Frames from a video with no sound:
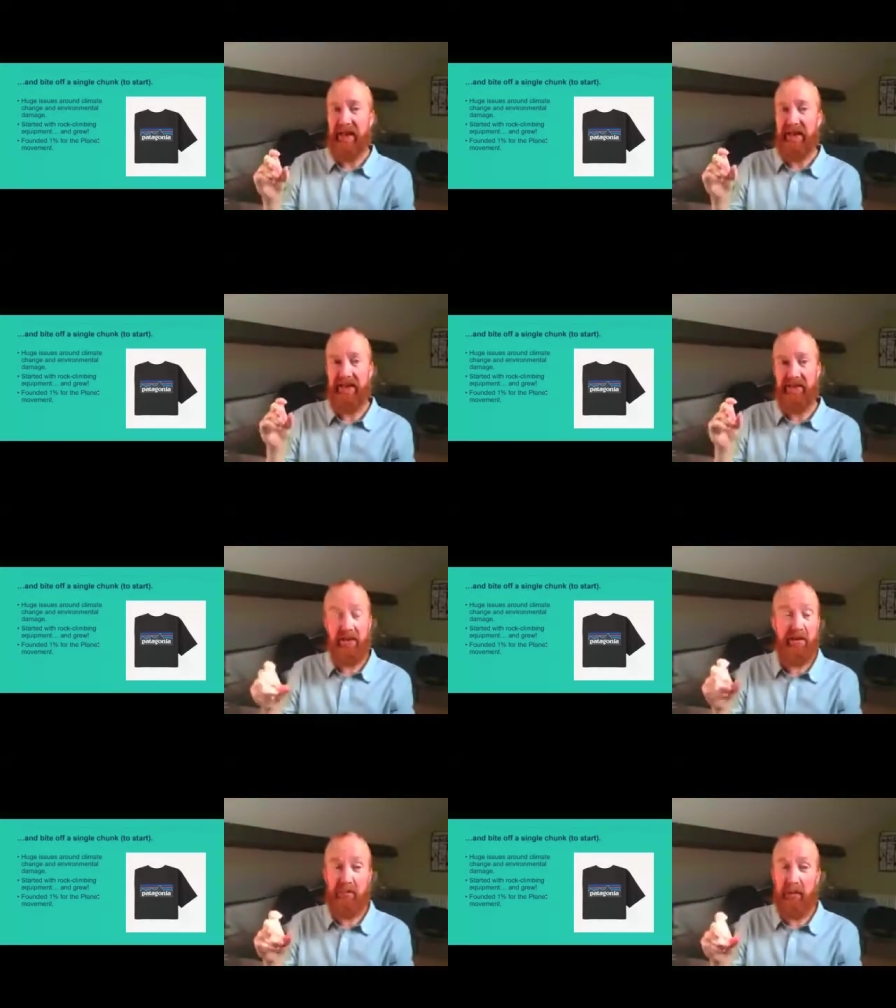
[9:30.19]
And he
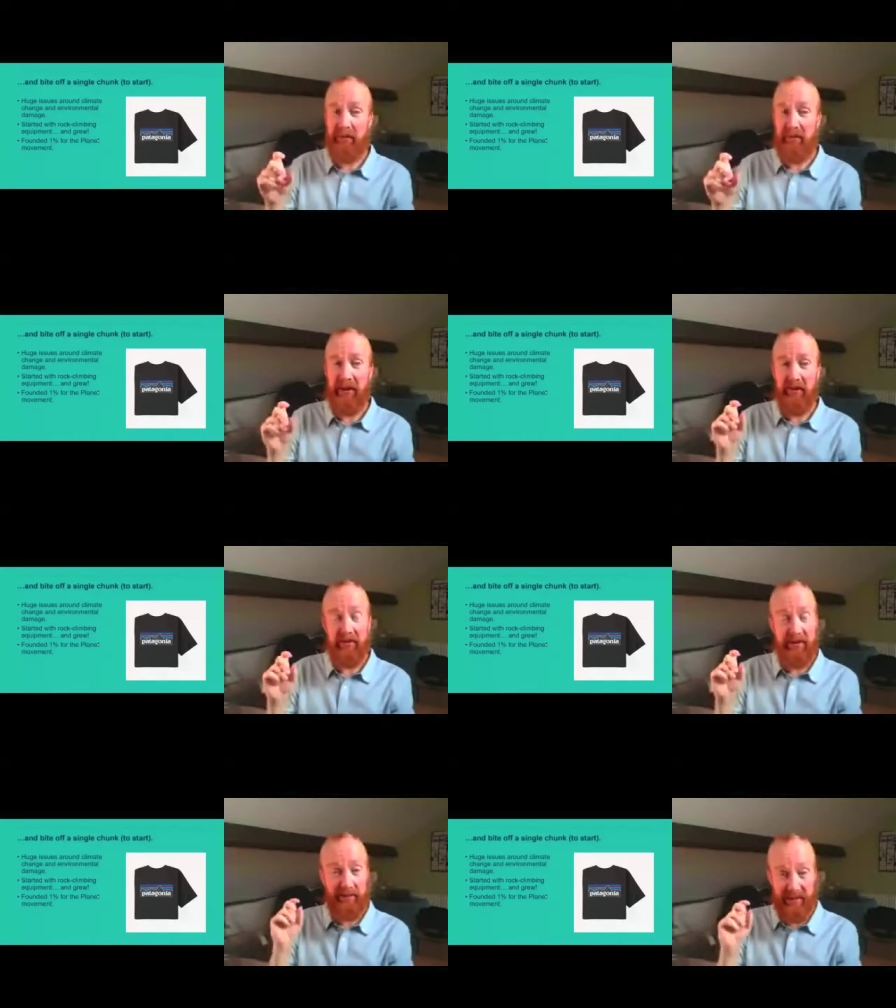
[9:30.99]
started by building
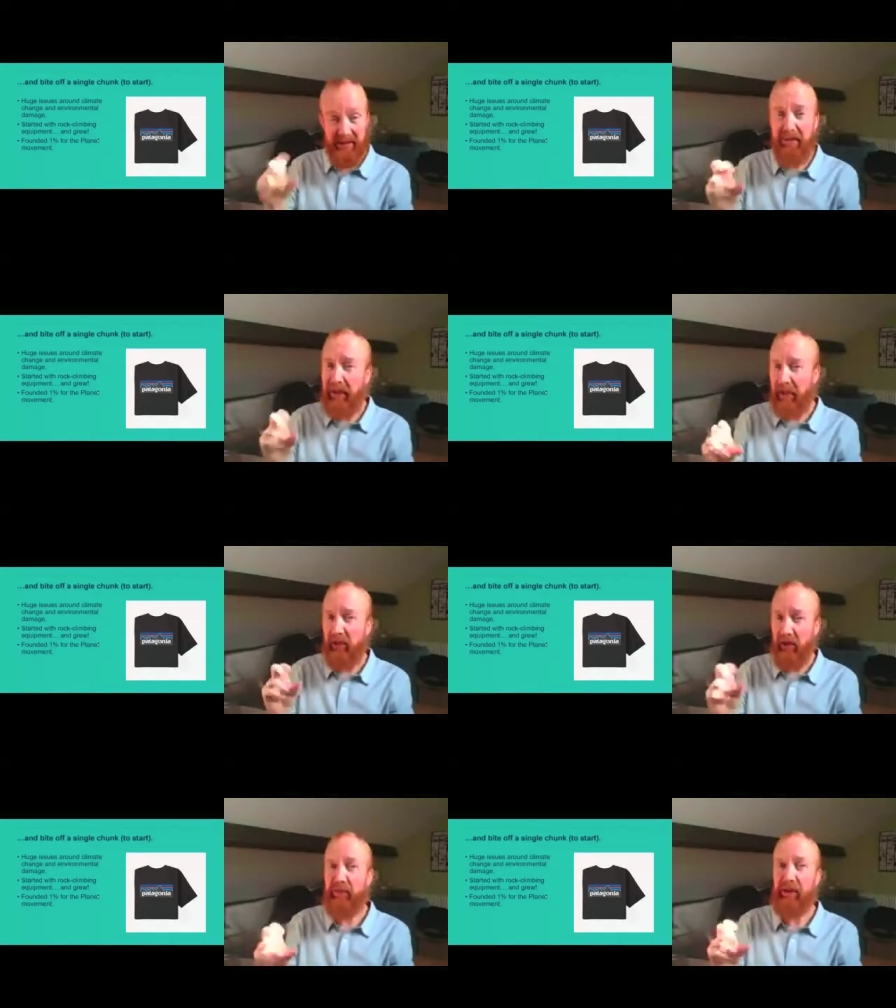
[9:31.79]
specifically
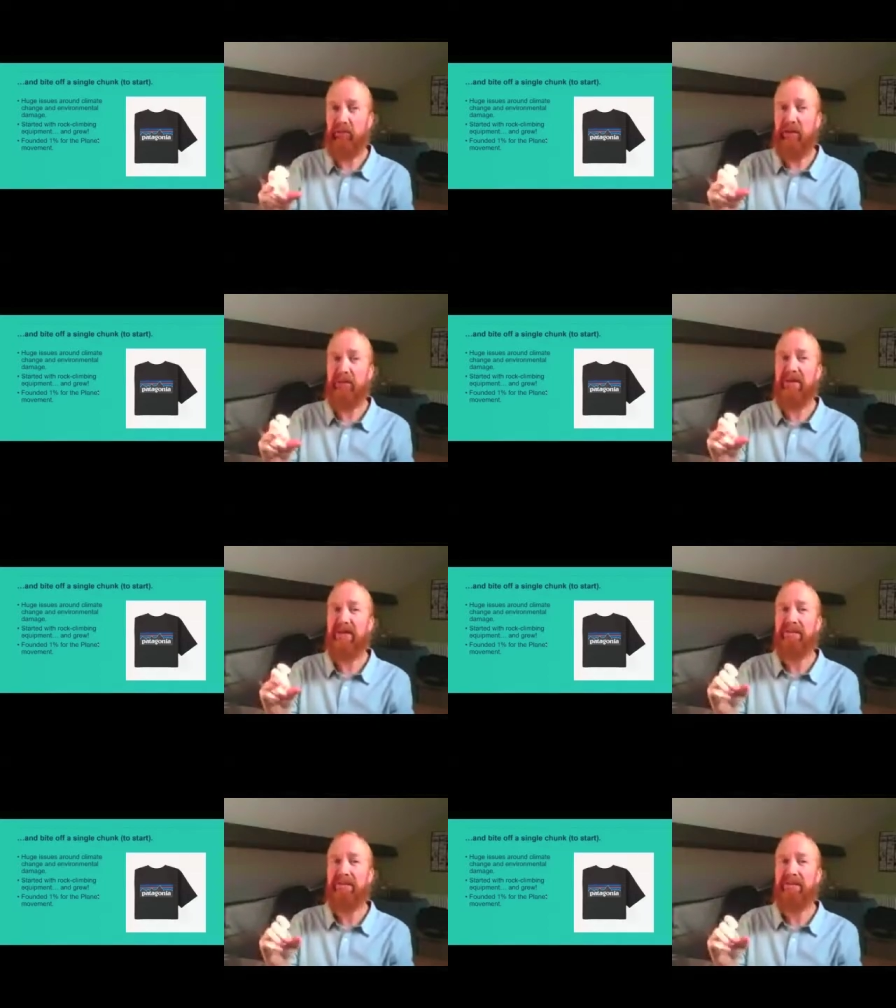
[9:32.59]
climbing equipment